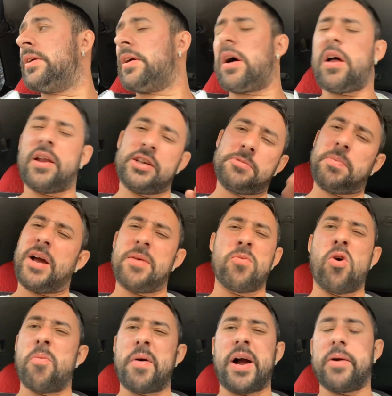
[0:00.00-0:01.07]
I'll explain
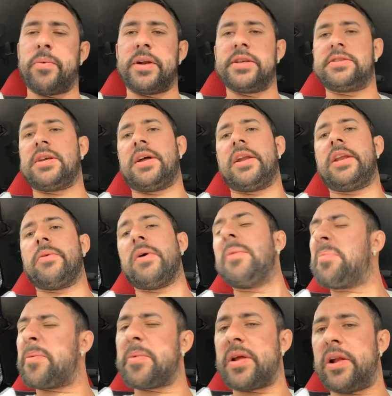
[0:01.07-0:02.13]
more about it when it's done anyway.
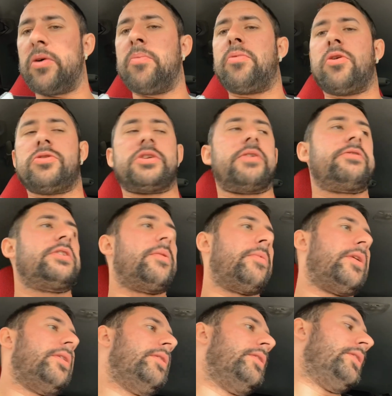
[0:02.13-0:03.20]
But it'll be a little project for
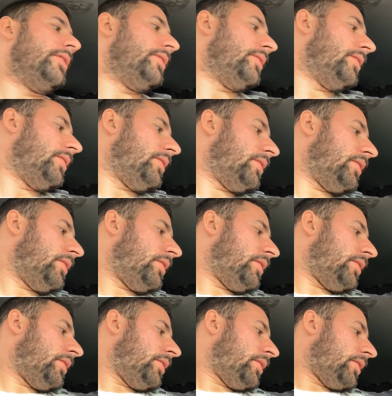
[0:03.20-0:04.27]
someone.
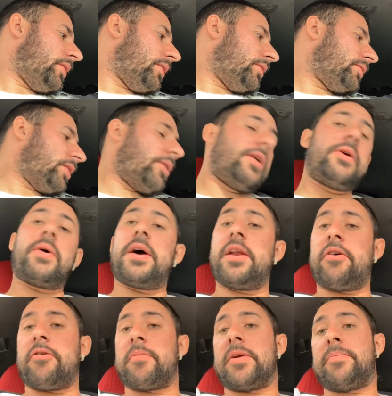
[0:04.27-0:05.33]
So anyway,
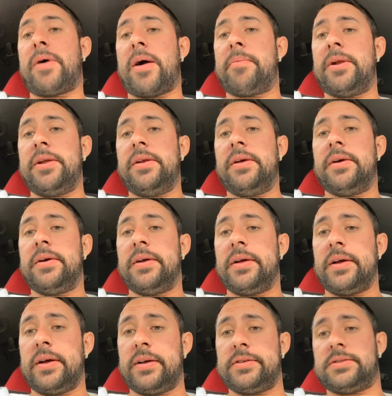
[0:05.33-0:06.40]
enough of me babbling.
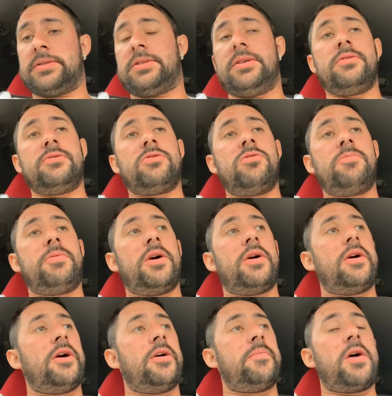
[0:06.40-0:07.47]
as usual,
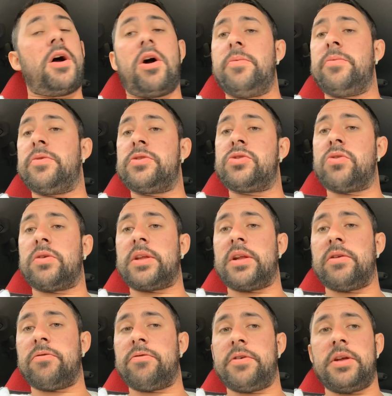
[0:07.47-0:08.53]
but I hope you enjoyed
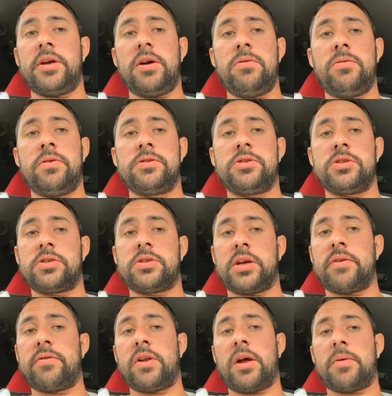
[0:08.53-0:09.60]
the little video, just to
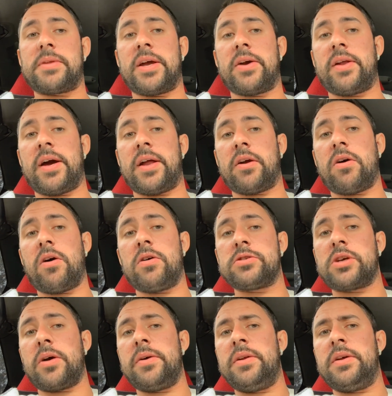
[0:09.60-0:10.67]
give you an update on how the
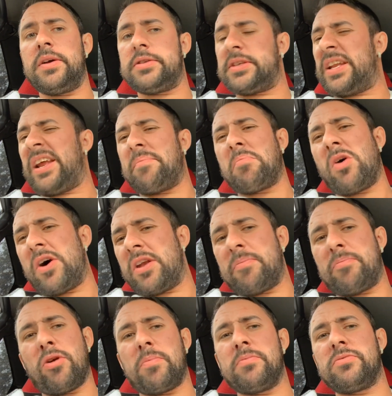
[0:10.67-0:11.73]
car's going. I said I had
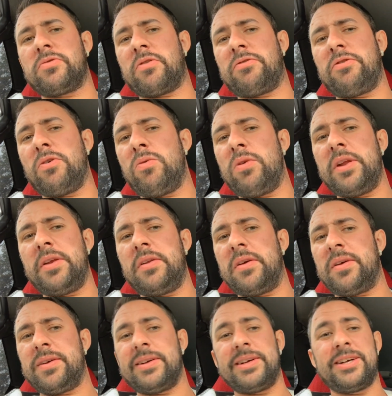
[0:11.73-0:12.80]
minor problems with the fueling.
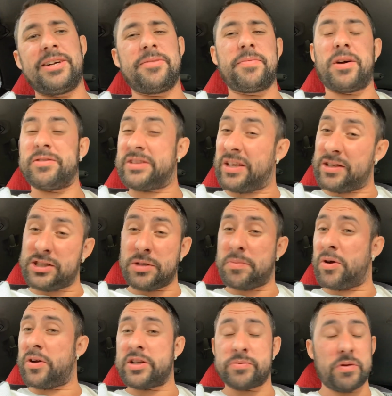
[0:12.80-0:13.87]
To
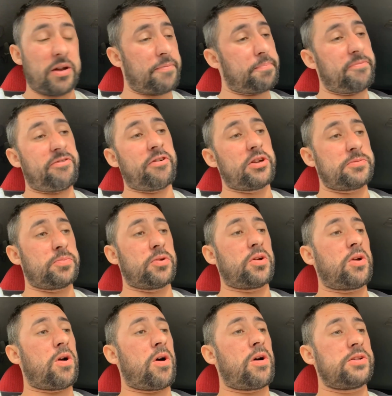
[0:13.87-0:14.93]
be honest, when I first put
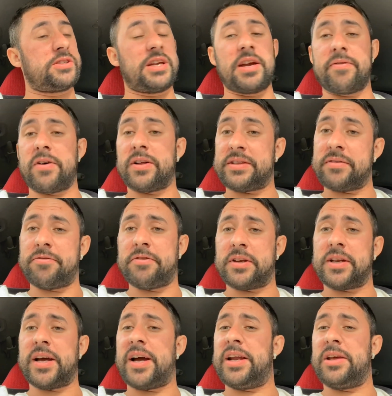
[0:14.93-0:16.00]
the car together, I did
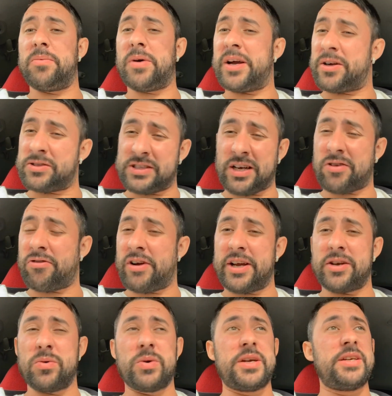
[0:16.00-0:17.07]
think that anyway, because that
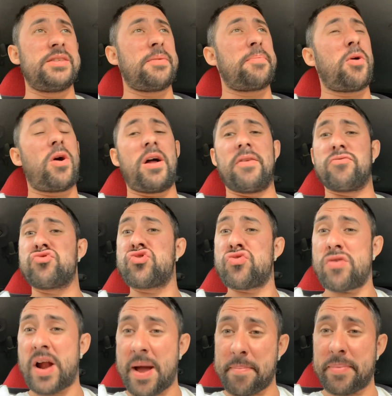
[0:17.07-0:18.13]
cradle is a pile of
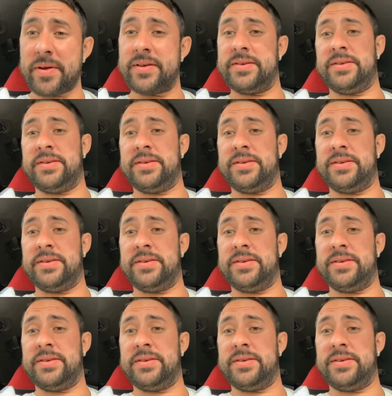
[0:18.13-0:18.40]
crap.